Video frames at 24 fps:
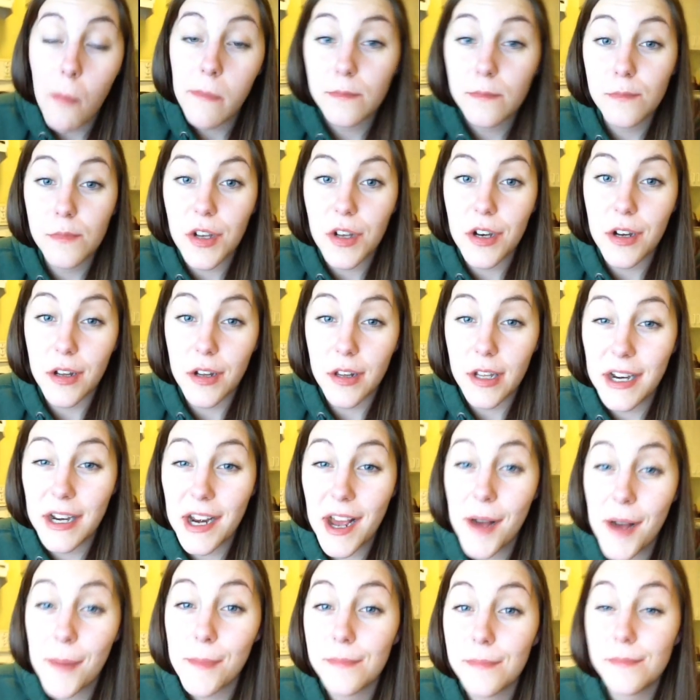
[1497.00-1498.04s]
I'm going to clean
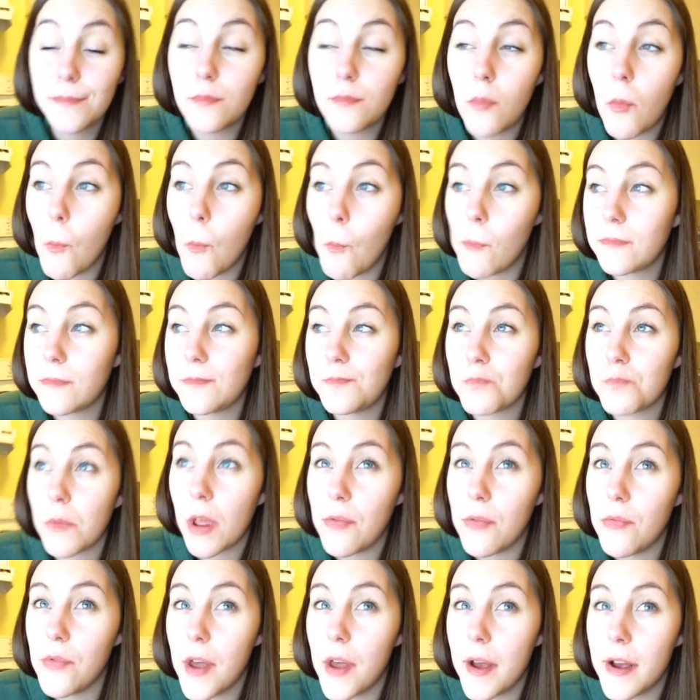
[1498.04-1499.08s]
up.
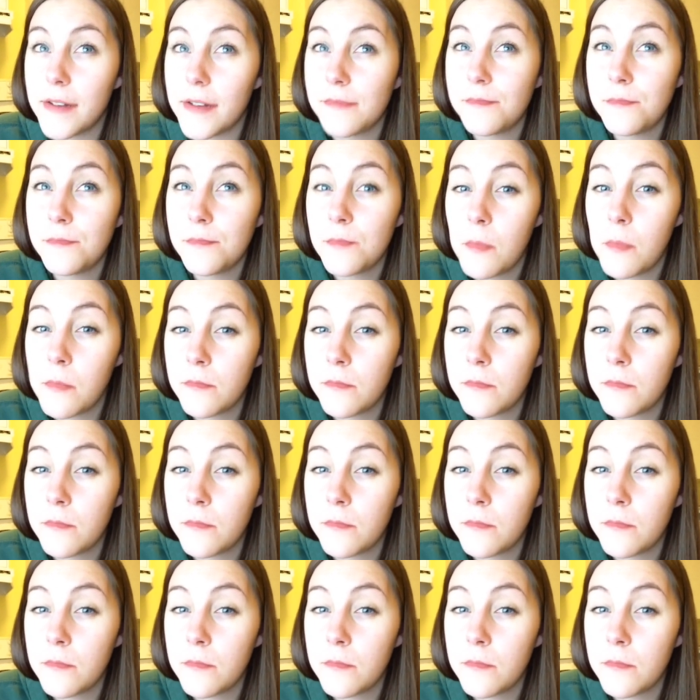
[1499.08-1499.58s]
And then